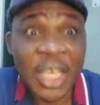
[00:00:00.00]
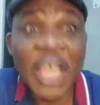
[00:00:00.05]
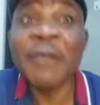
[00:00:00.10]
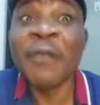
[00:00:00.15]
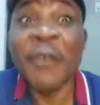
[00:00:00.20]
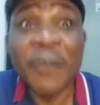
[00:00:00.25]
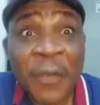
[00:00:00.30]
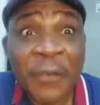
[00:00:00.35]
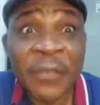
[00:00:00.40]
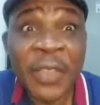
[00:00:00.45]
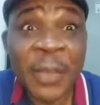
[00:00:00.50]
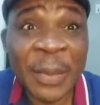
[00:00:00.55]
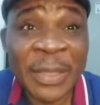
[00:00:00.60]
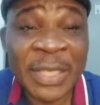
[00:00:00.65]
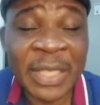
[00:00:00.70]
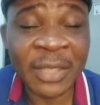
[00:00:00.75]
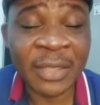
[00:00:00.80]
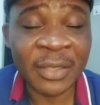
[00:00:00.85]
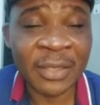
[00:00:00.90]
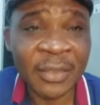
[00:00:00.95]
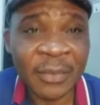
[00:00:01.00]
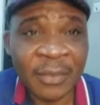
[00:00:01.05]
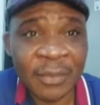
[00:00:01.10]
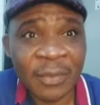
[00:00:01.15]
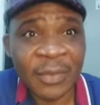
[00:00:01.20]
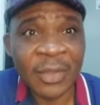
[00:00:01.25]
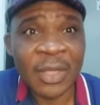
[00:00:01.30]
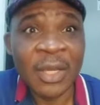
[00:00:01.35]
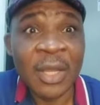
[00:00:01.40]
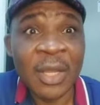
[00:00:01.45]
Even 50%.
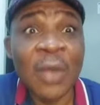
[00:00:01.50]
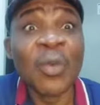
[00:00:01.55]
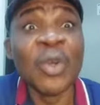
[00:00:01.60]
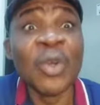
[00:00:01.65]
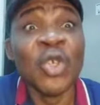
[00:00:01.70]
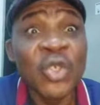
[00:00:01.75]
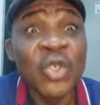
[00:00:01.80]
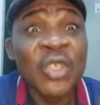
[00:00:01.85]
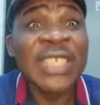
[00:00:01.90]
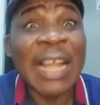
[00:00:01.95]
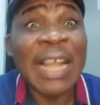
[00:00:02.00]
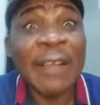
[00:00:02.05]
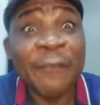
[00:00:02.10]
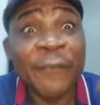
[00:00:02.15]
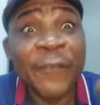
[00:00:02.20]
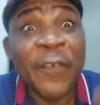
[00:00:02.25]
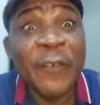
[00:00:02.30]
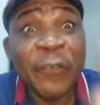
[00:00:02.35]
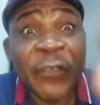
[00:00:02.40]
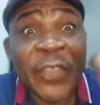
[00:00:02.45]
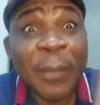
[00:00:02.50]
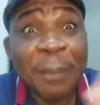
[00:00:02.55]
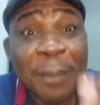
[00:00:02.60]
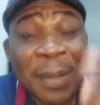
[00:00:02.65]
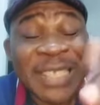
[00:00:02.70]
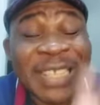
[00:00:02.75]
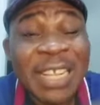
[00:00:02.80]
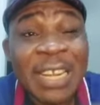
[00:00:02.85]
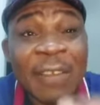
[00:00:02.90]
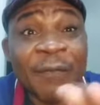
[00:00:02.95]
When you see that
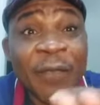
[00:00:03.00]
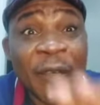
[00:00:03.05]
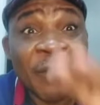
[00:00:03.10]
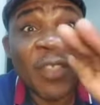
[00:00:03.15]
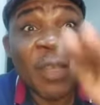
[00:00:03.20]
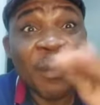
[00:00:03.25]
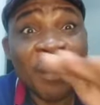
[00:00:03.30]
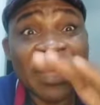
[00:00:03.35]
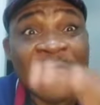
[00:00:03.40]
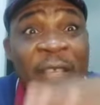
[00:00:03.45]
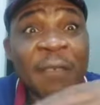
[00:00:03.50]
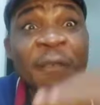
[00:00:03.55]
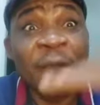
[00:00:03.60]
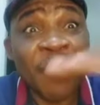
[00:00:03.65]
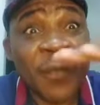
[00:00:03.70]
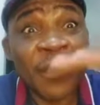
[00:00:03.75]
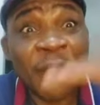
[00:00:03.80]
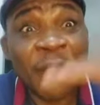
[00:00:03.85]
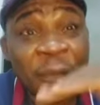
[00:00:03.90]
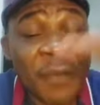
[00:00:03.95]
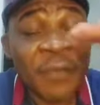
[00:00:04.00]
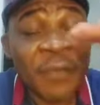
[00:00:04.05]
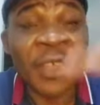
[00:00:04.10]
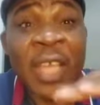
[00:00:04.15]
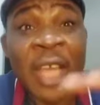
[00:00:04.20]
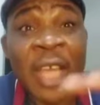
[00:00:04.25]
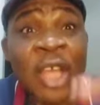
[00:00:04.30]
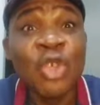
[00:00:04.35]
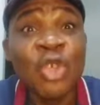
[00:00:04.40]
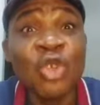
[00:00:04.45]
50%,
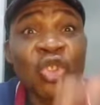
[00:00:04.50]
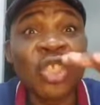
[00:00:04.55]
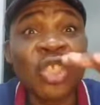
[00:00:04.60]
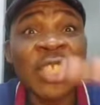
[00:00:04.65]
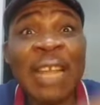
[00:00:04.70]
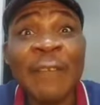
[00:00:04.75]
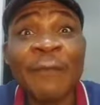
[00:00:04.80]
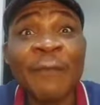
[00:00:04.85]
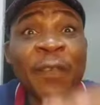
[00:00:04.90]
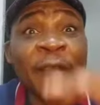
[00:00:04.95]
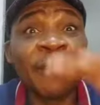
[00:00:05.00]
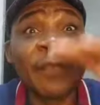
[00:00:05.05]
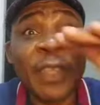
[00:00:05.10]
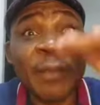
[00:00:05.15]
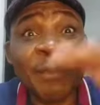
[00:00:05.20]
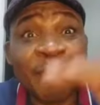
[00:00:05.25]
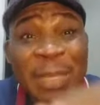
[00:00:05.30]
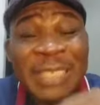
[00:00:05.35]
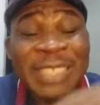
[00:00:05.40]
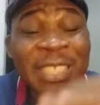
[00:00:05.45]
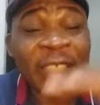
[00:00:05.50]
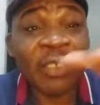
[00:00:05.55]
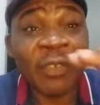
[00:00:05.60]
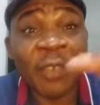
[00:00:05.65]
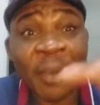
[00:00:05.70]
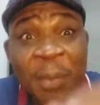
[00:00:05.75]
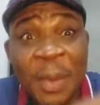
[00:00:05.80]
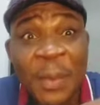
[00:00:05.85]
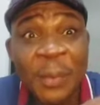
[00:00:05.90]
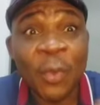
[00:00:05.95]
you see that 50% of
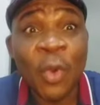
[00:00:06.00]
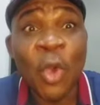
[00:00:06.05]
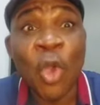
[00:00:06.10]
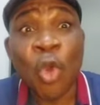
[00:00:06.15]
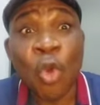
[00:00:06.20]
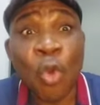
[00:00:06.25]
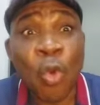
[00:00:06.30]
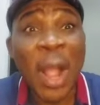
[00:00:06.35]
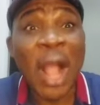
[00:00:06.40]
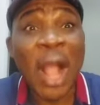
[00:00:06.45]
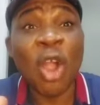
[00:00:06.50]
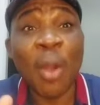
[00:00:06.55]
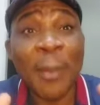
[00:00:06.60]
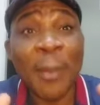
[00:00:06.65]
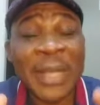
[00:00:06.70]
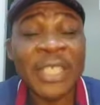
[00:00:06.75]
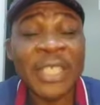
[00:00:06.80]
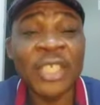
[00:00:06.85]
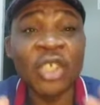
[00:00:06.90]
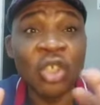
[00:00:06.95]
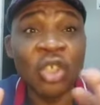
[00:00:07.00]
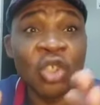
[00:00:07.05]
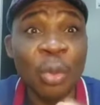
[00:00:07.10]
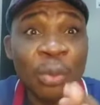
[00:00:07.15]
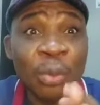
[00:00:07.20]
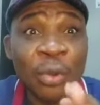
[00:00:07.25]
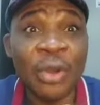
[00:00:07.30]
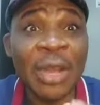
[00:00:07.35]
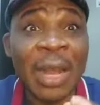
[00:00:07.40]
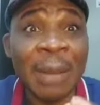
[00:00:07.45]
the people who are commenting on your
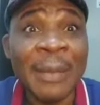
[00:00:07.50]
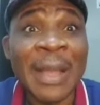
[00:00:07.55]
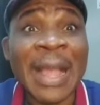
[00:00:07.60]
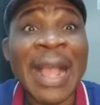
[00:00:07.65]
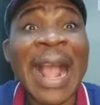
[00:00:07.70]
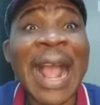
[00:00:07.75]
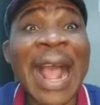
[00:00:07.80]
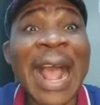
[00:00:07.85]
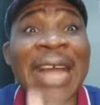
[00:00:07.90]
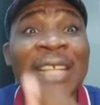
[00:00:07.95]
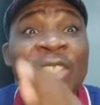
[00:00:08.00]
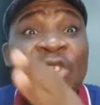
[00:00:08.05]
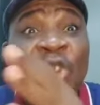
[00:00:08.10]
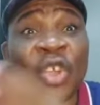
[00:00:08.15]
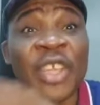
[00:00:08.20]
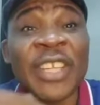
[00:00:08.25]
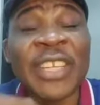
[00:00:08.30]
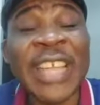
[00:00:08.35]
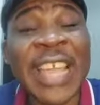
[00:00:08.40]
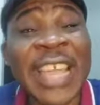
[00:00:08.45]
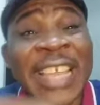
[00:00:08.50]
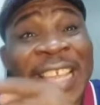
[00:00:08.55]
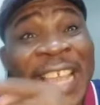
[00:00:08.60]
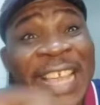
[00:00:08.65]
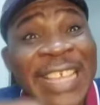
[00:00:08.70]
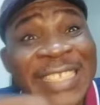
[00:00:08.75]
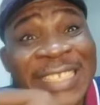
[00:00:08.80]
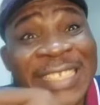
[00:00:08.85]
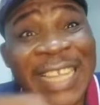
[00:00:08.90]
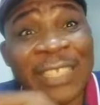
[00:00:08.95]
program are talking
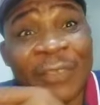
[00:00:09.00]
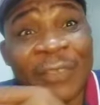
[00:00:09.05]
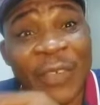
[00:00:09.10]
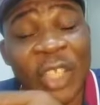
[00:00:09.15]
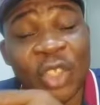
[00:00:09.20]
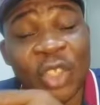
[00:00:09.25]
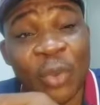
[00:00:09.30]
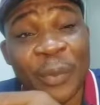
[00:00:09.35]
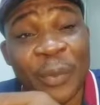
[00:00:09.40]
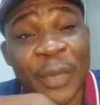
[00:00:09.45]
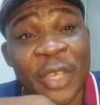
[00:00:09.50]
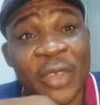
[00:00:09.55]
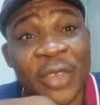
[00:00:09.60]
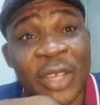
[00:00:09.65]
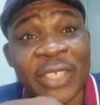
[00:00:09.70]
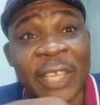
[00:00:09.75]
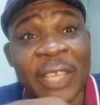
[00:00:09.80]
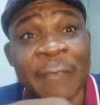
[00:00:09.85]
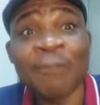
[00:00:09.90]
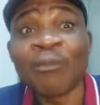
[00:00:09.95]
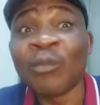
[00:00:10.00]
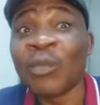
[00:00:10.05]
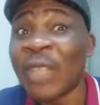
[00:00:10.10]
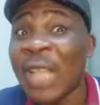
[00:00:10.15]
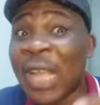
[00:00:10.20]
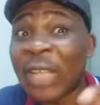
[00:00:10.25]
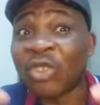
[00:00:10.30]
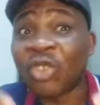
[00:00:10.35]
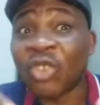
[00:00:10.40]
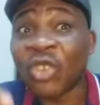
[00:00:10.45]
against that very topic you are saying.
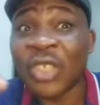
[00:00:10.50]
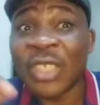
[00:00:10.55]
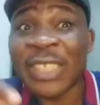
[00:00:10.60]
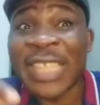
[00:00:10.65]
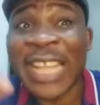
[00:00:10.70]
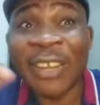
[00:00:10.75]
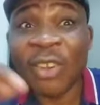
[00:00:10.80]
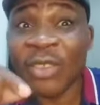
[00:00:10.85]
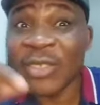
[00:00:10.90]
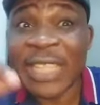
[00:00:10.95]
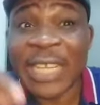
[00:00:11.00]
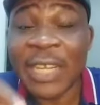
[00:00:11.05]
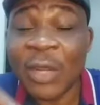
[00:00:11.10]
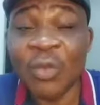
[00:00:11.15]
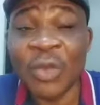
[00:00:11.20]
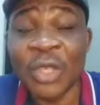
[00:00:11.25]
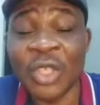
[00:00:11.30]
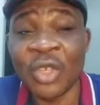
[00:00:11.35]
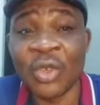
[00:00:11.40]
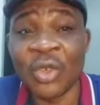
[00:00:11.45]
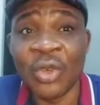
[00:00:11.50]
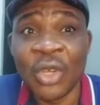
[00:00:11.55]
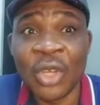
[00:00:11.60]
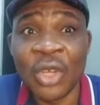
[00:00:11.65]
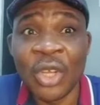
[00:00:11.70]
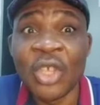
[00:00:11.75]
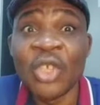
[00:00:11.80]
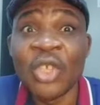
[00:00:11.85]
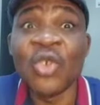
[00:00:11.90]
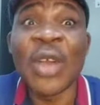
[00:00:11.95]
They are not standing with you.
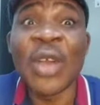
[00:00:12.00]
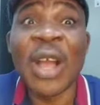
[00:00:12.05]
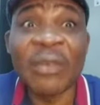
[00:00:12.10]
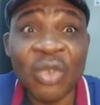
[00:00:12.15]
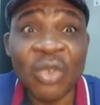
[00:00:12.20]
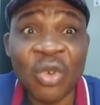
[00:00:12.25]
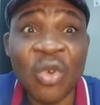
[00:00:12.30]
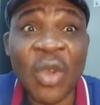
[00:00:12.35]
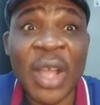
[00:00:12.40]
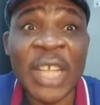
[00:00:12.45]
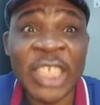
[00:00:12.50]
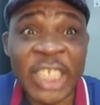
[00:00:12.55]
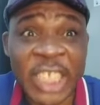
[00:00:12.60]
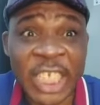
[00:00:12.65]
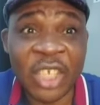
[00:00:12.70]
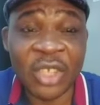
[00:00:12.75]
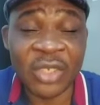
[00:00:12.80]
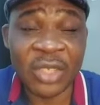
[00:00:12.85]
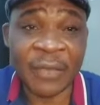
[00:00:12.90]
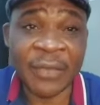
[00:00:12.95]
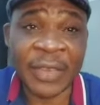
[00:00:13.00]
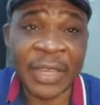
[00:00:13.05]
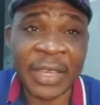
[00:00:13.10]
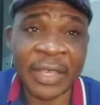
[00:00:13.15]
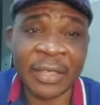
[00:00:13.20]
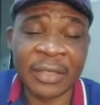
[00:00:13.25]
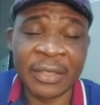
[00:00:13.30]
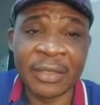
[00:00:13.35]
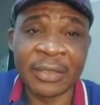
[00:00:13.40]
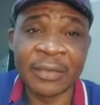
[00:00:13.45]
You have to go and check yourself again.